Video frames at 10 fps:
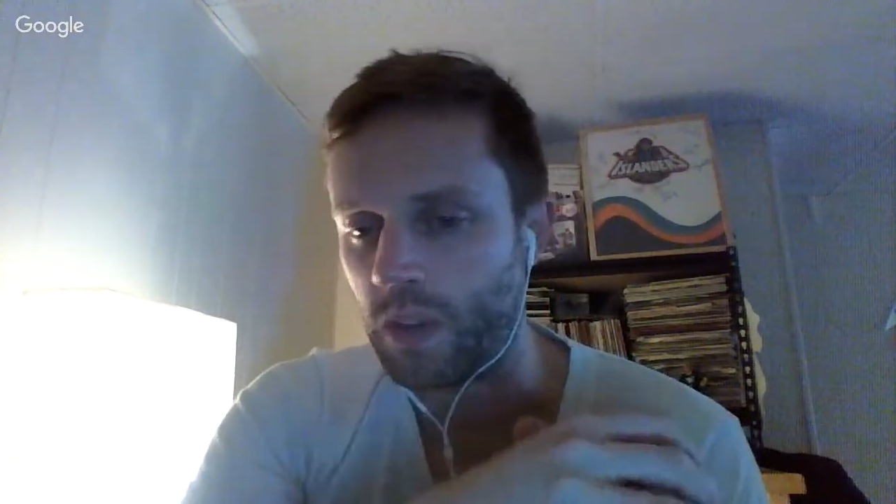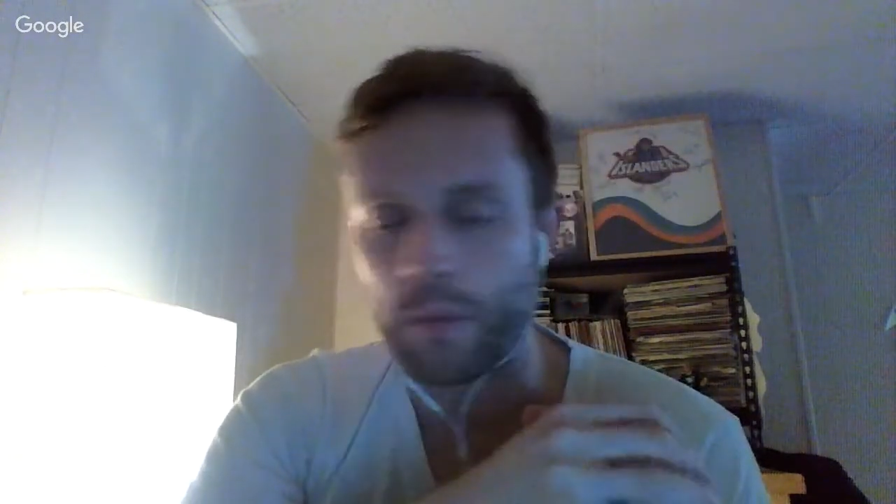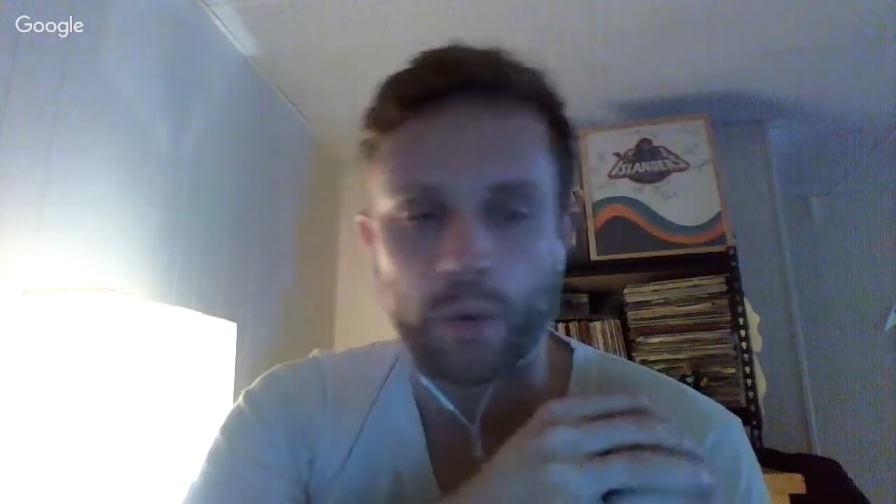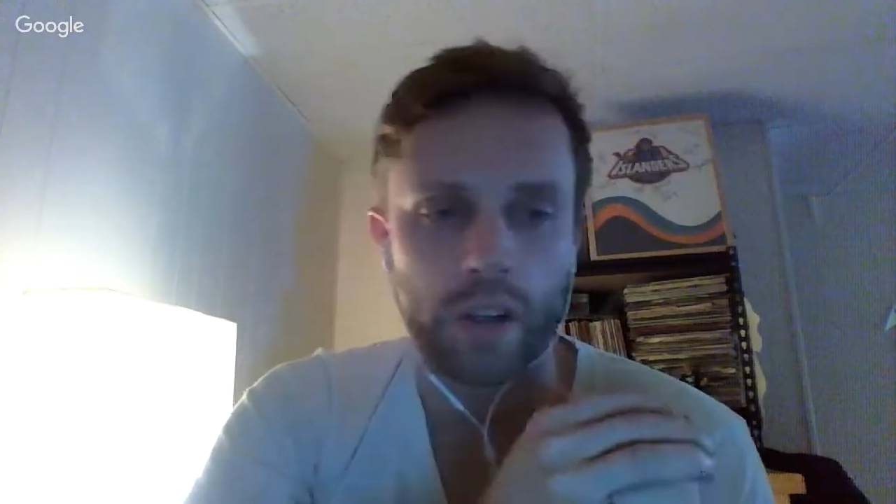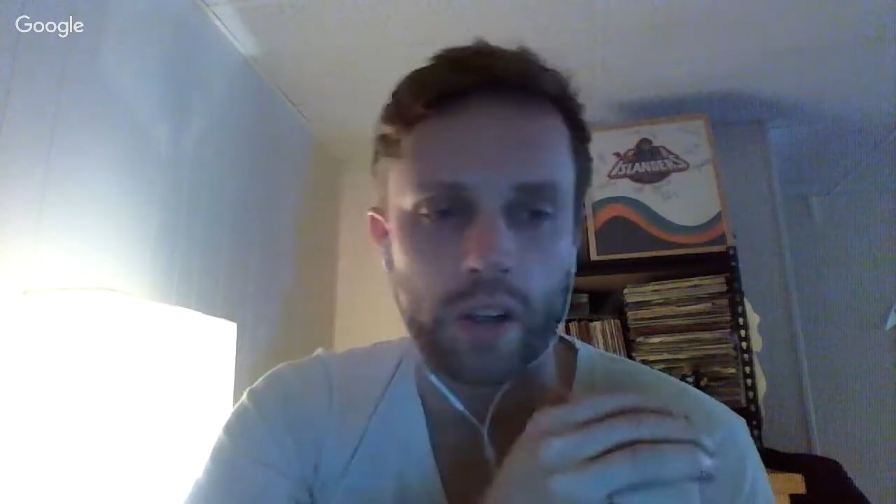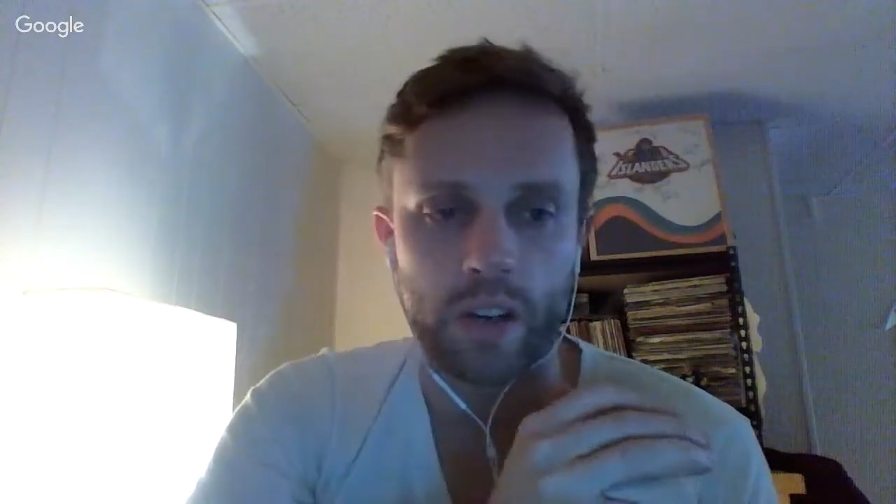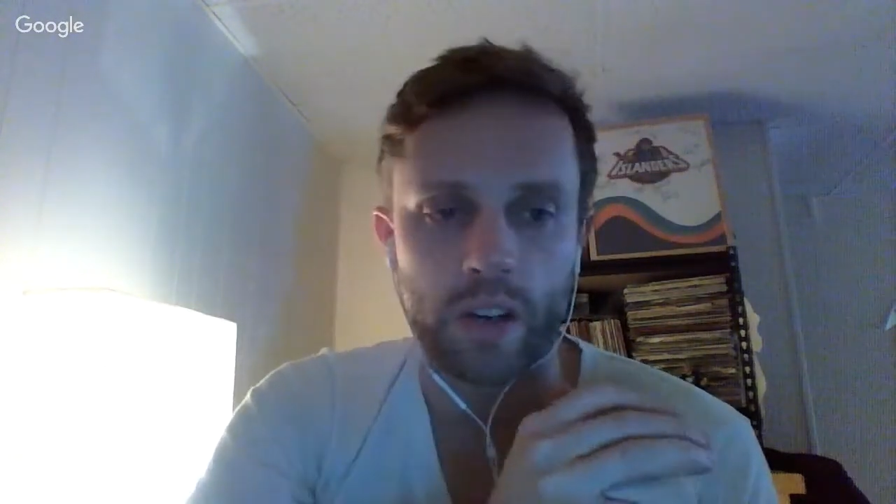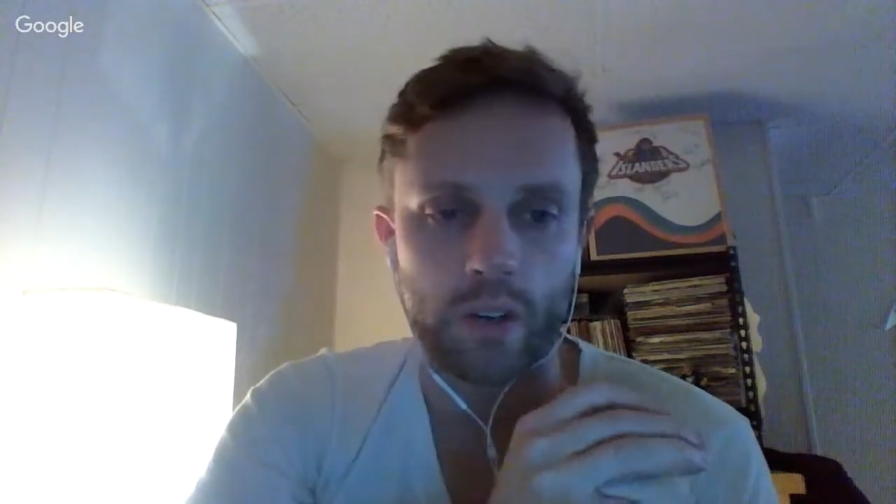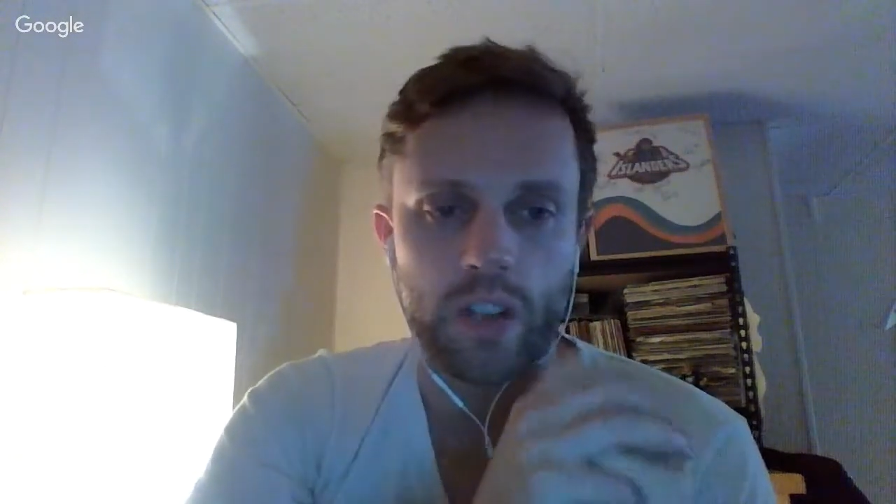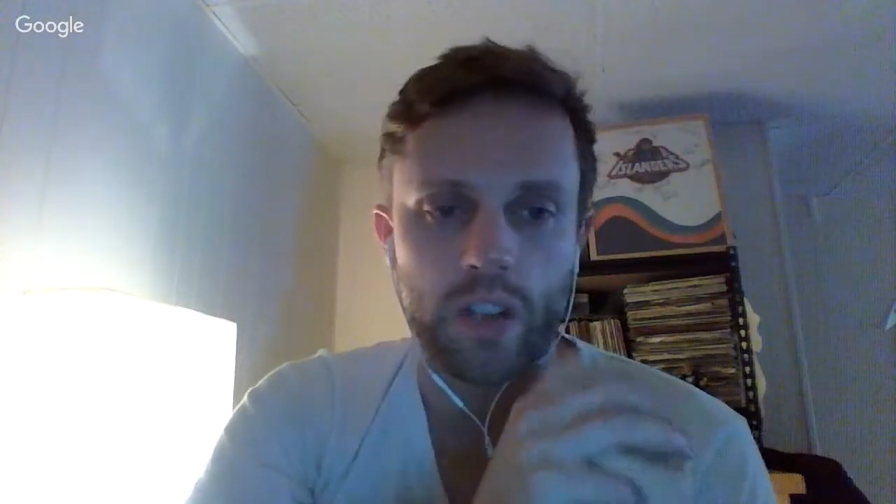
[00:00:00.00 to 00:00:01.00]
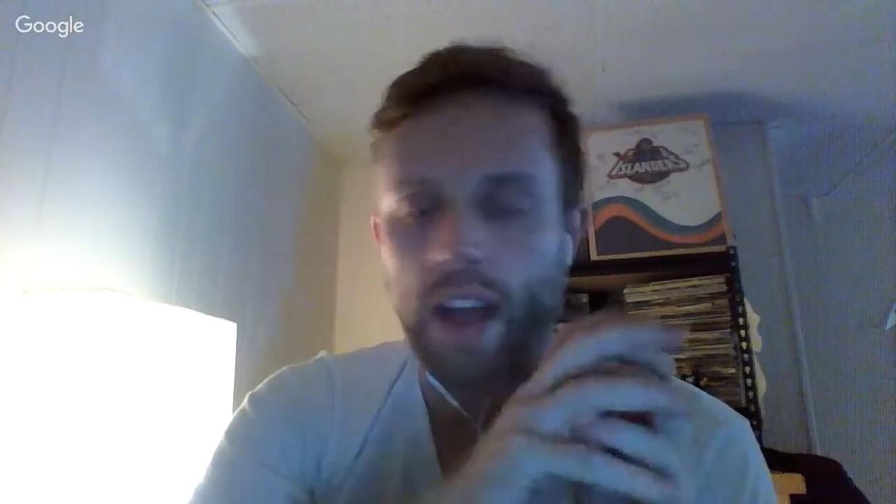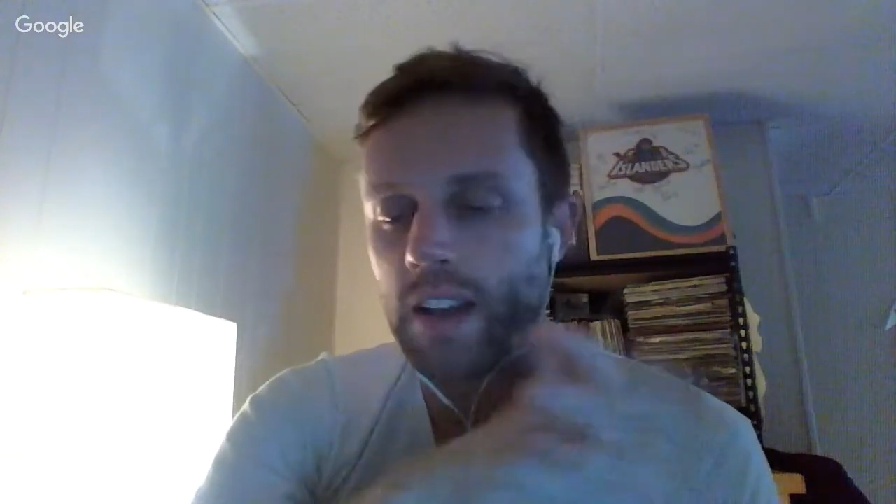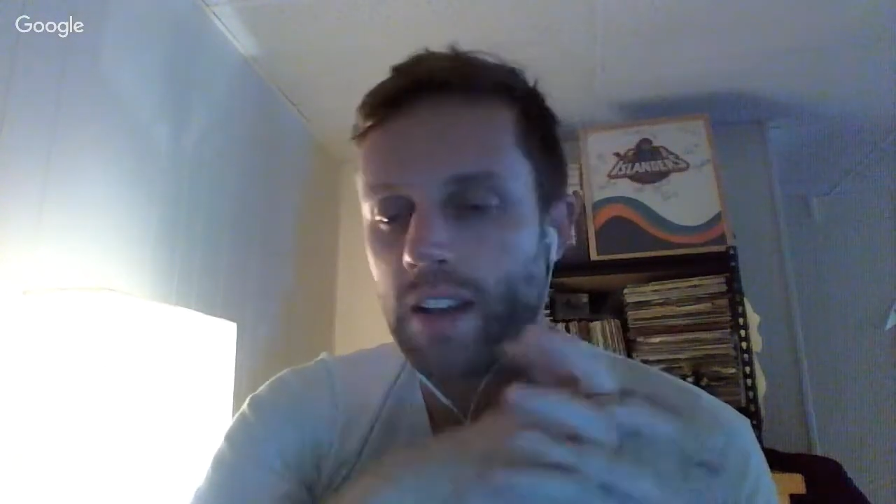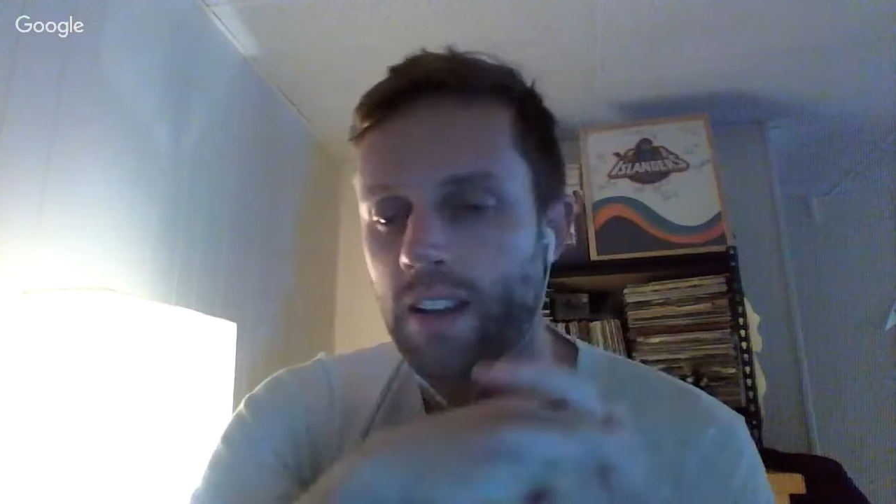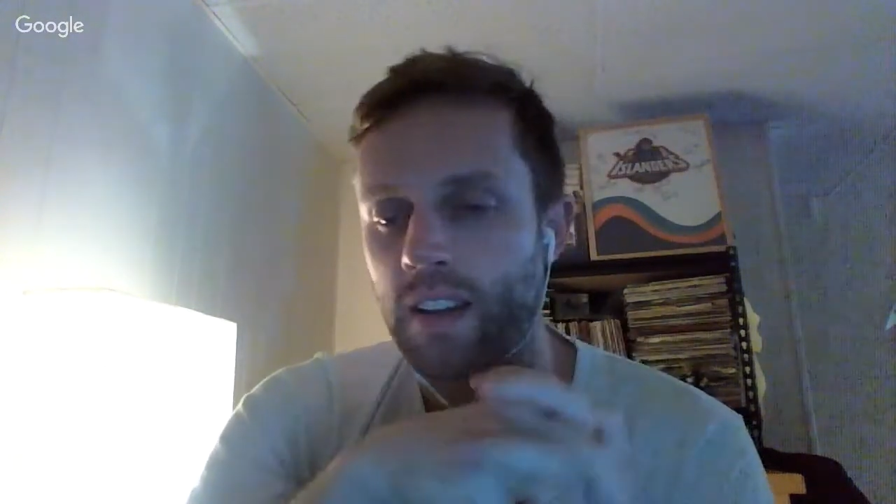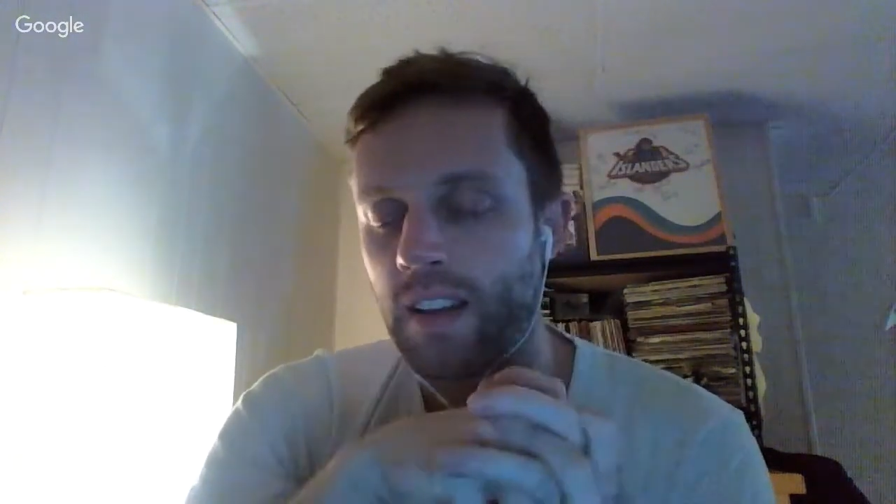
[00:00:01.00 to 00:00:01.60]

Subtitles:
never really understand.